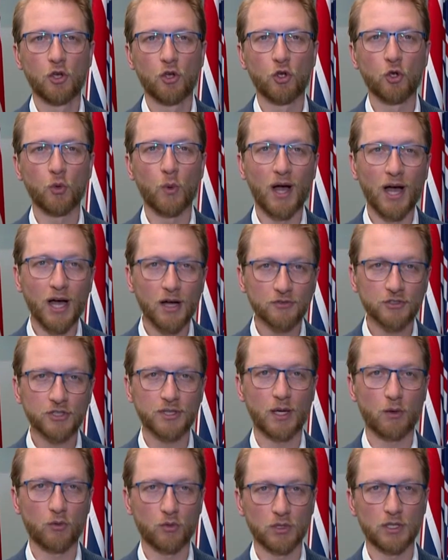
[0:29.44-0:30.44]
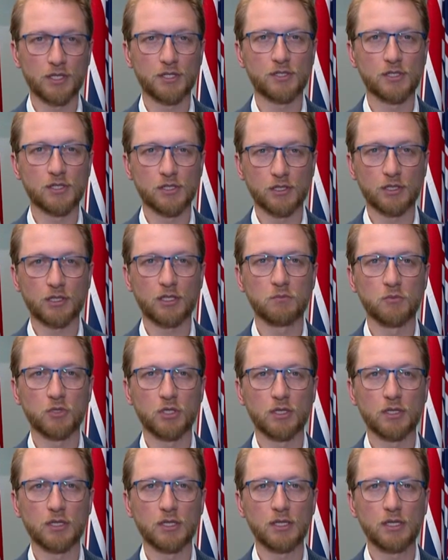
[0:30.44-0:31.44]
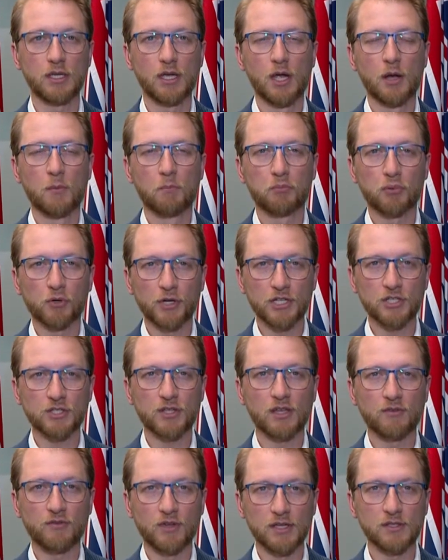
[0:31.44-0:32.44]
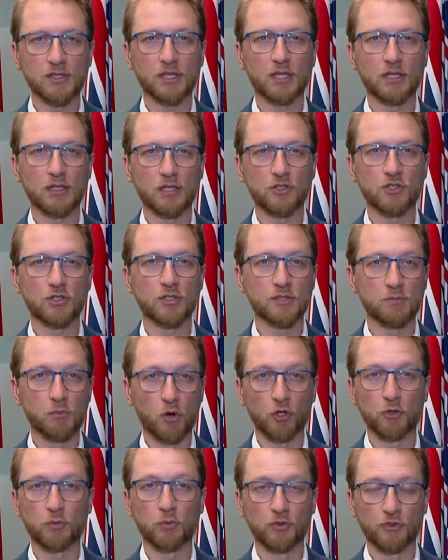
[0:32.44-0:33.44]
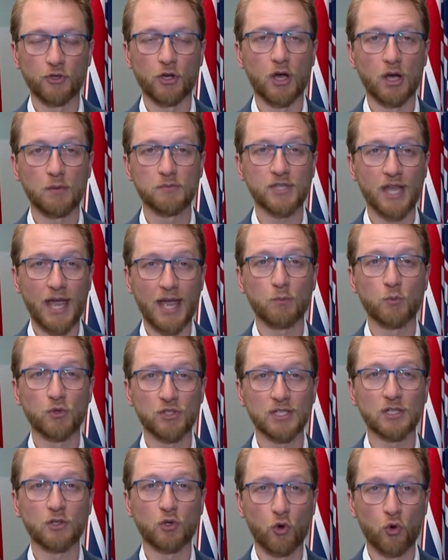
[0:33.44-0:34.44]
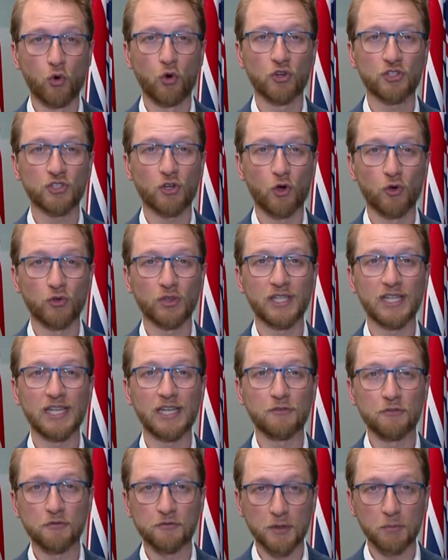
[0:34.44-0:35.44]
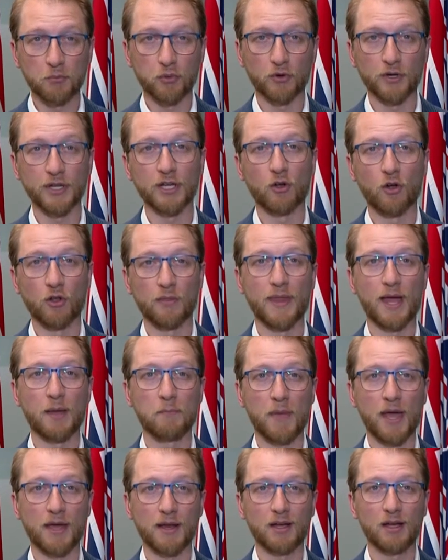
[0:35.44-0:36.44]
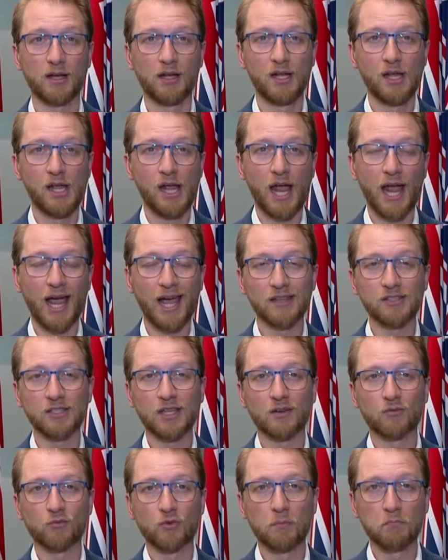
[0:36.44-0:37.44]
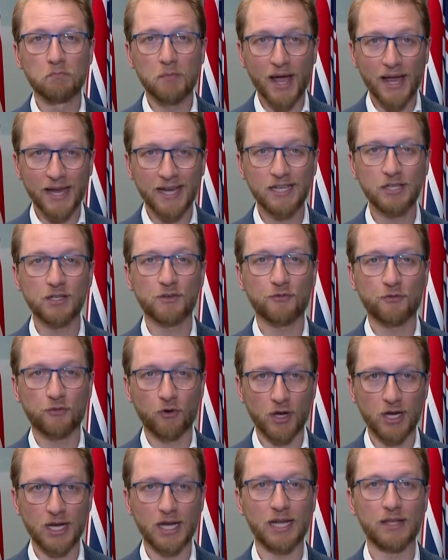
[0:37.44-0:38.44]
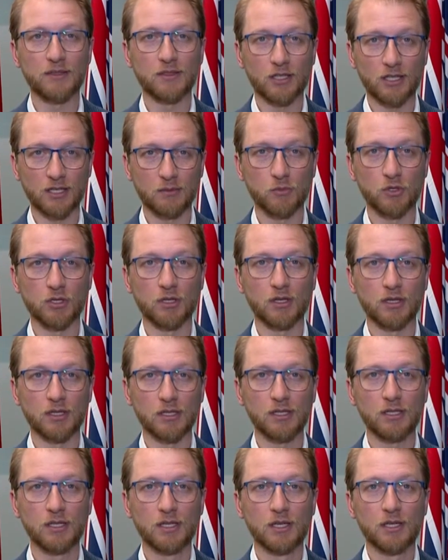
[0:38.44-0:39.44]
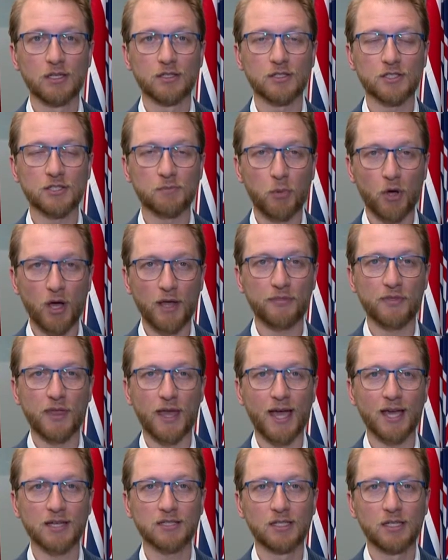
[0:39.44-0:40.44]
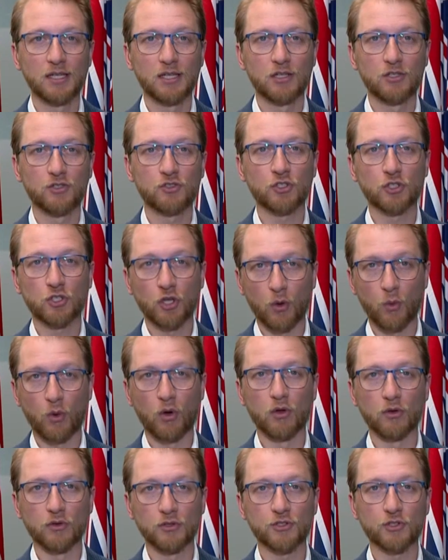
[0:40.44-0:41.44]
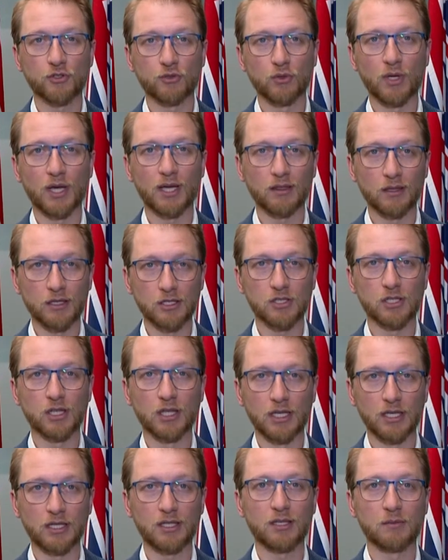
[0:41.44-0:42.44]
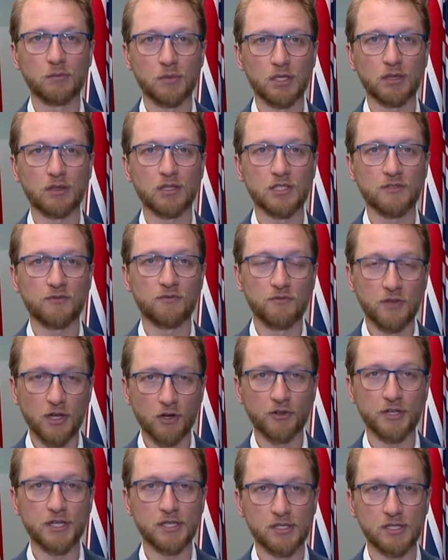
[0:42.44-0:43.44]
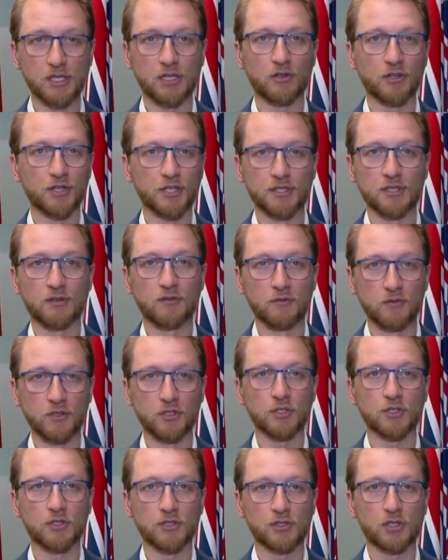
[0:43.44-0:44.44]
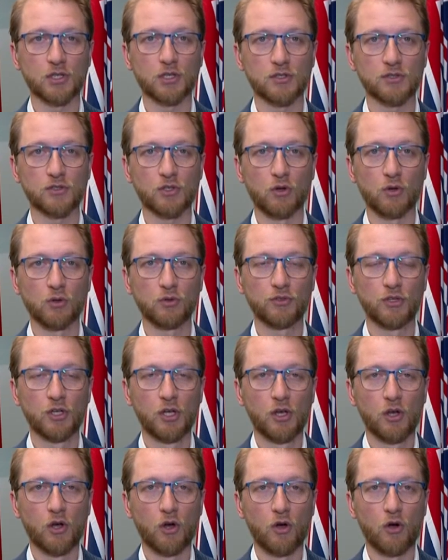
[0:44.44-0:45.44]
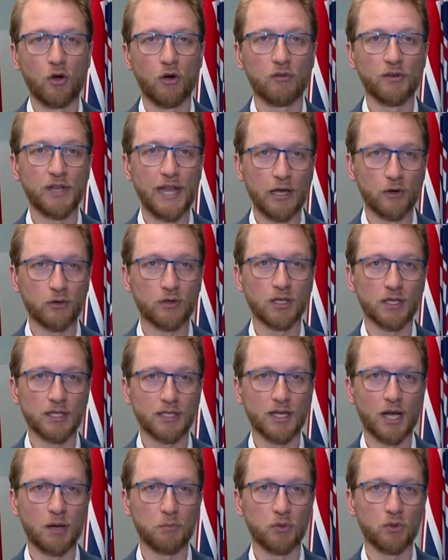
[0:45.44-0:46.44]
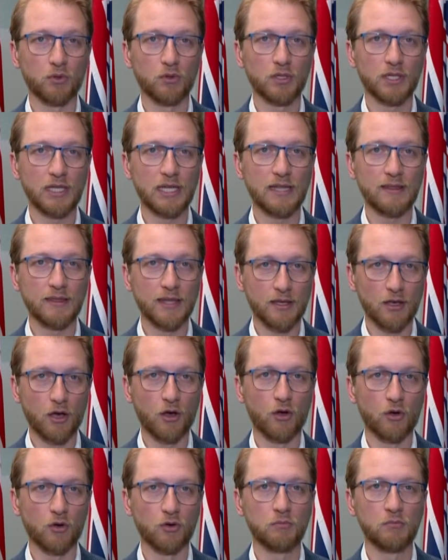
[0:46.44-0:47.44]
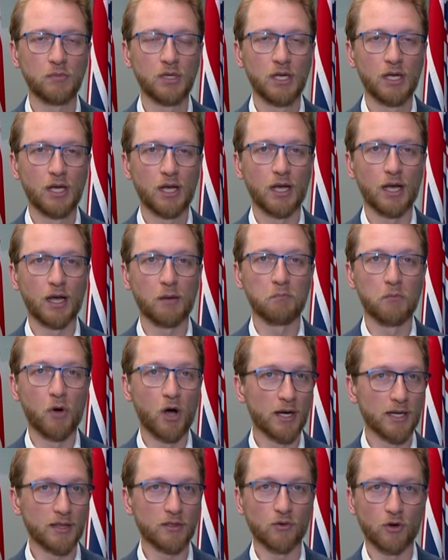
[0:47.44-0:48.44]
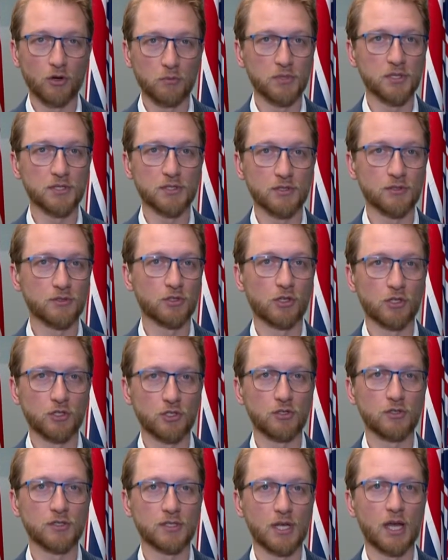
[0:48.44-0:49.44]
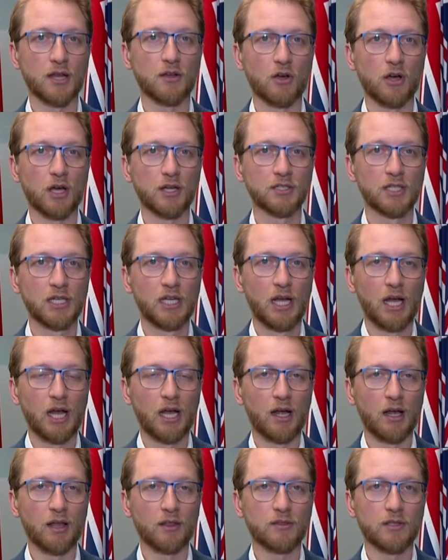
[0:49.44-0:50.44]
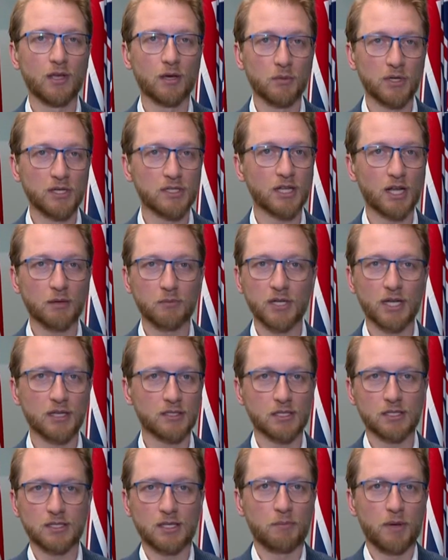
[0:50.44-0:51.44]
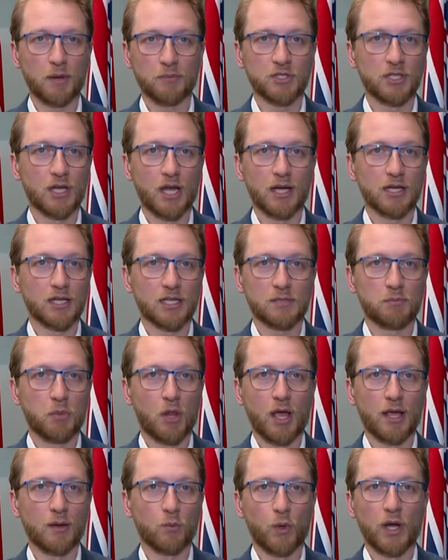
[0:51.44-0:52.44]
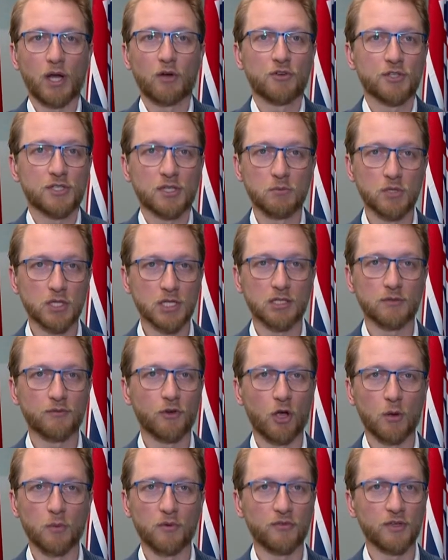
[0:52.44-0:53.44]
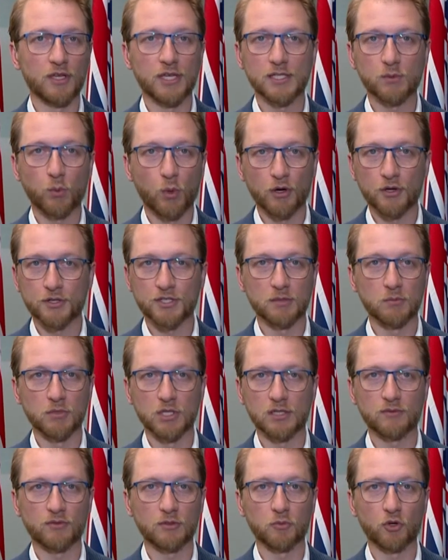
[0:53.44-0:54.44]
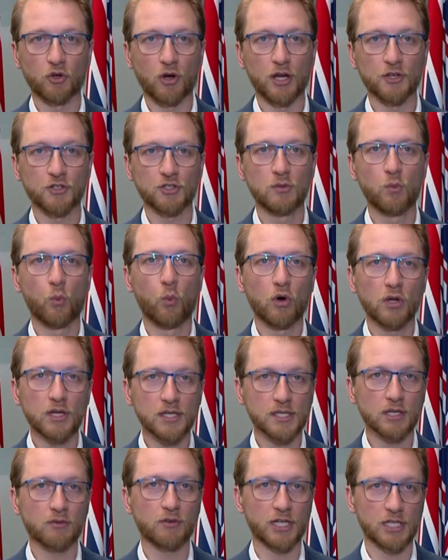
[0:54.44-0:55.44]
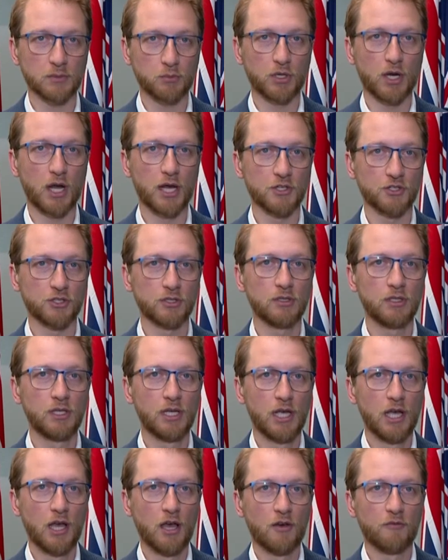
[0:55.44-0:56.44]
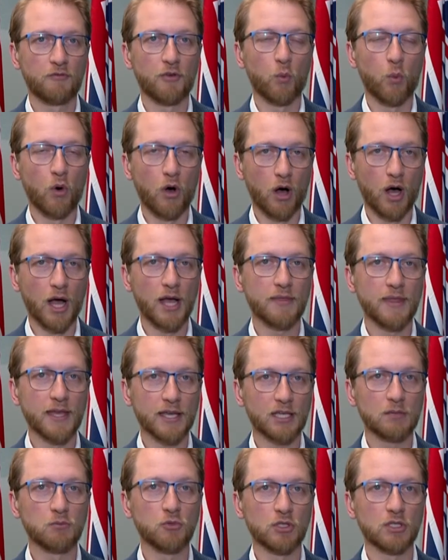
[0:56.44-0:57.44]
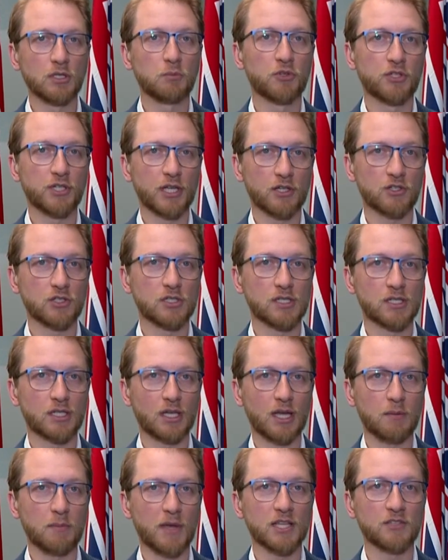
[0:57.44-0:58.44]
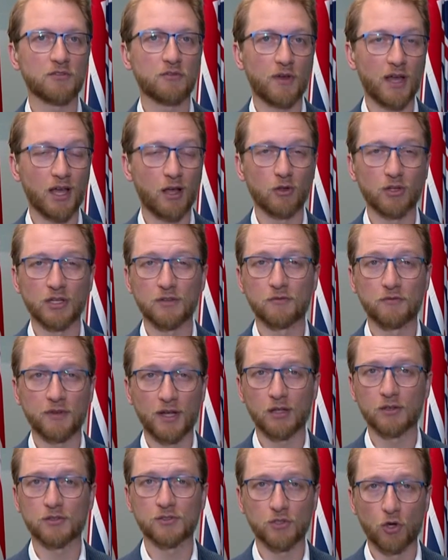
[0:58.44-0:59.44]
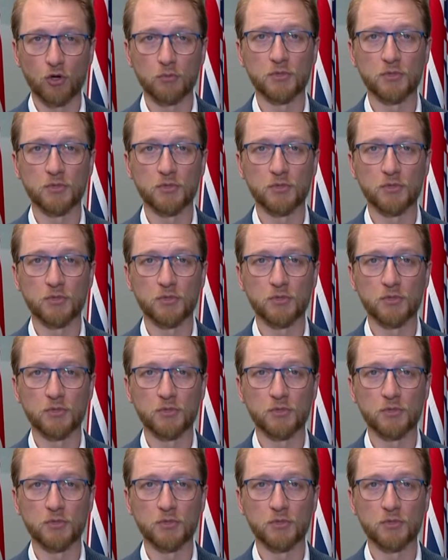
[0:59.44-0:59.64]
who, after they were released into the community, breached their visa conditions multiple times and was in court only in February on that matter, and yet remained free in the community, despite that, to go on to allegedly commit this very serious and vicious assault of an elderly couple in their home, minding their own business on a Tuesday night. The Albanese government has to step up today and explain. Where is the Minister for Home Affairs? Where is the Minister for Immigration? What is their explanation for why their community protection scheme has failed and failed so